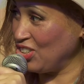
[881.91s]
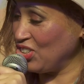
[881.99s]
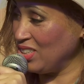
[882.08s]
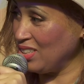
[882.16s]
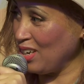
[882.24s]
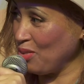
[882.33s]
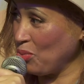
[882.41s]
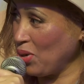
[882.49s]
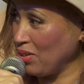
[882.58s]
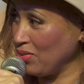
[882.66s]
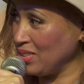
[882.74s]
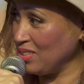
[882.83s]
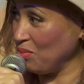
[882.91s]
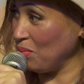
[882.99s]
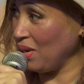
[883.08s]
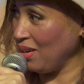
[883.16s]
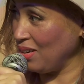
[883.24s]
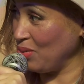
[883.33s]
She sang Breakfast in
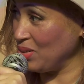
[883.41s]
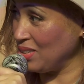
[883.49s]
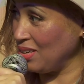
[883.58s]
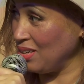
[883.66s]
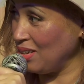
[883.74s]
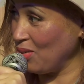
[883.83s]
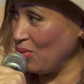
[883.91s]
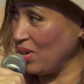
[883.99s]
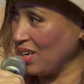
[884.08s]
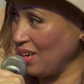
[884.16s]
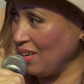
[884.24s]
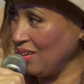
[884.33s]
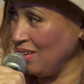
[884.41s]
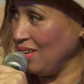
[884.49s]
Bed. It was a reggae